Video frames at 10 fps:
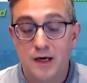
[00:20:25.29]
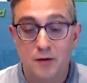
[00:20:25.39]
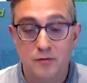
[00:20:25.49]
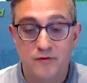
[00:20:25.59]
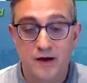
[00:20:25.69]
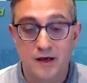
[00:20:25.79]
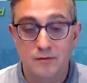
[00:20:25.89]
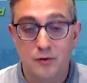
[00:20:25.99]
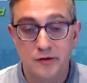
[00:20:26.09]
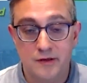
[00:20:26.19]
How do we
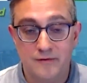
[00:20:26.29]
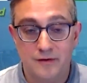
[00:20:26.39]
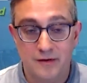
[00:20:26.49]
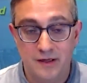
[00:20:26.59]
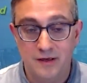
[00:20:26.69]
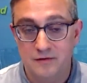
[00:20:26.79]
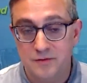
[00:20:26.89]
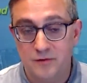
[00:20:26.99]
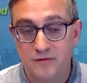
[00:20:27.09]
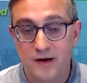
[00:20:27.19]
find most of our
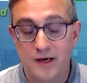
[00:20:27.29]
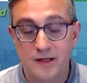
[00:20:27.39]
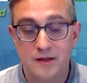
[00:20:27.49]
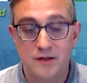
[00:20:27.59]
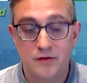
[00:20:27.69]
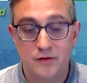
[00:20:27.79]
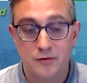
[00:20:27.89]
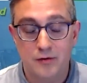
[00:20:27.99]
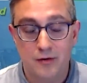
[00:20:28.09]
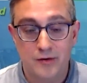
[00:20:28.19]
deals? We find it
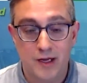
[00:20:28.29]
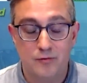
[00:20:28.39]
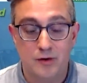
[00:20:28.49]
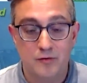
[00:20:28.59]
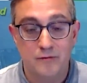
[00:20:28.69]
through our network.